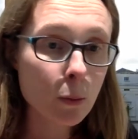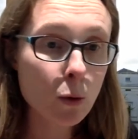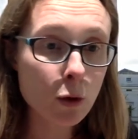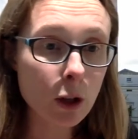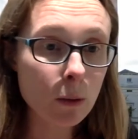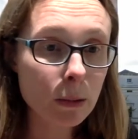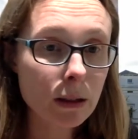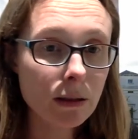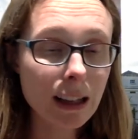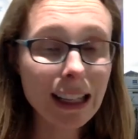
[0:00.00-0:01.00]

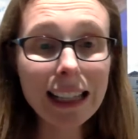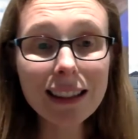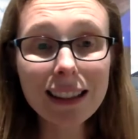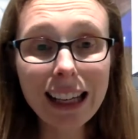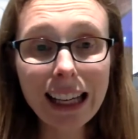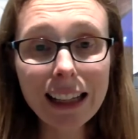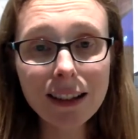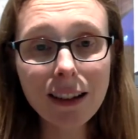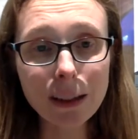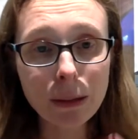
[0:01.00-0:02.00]
groups. And it is
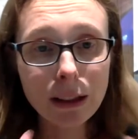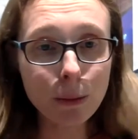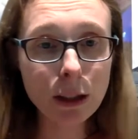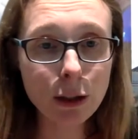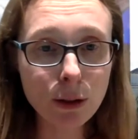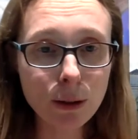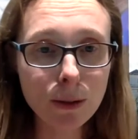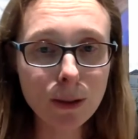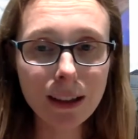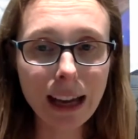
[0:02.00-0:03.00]
nice because we do
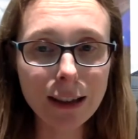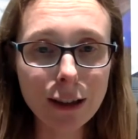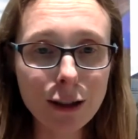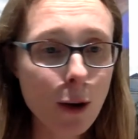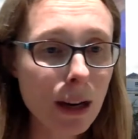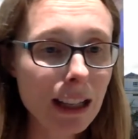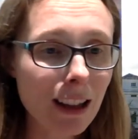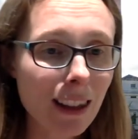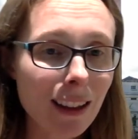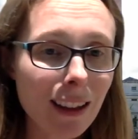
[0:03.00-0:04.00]
get to know each
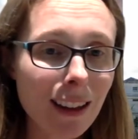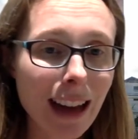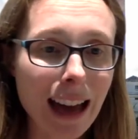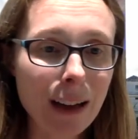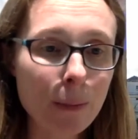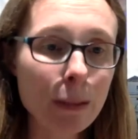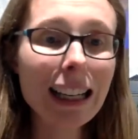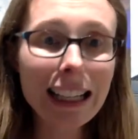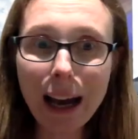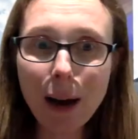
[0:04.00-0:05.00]
other, and
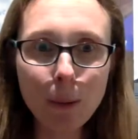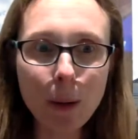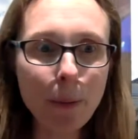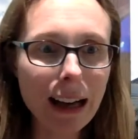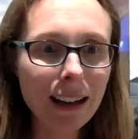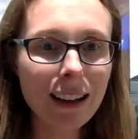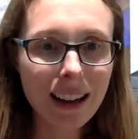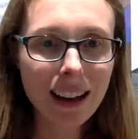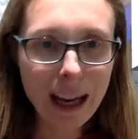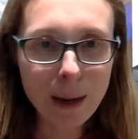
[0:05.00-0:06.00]
particularly now that we're back
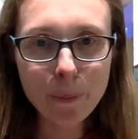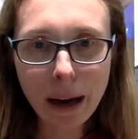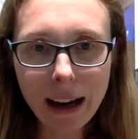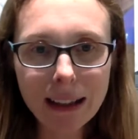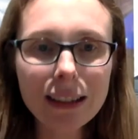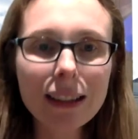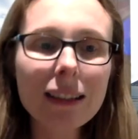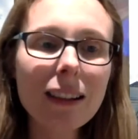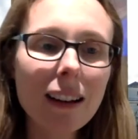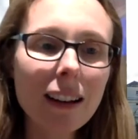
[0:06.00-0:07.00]
in
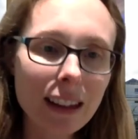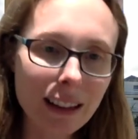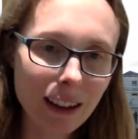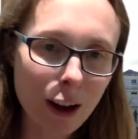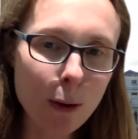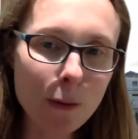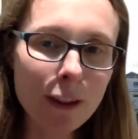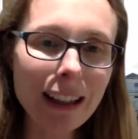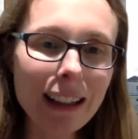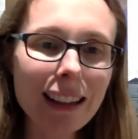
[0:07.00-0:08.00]
person, I think
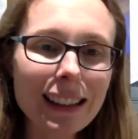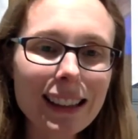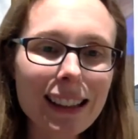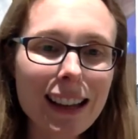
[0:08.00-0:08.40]
hopefully there's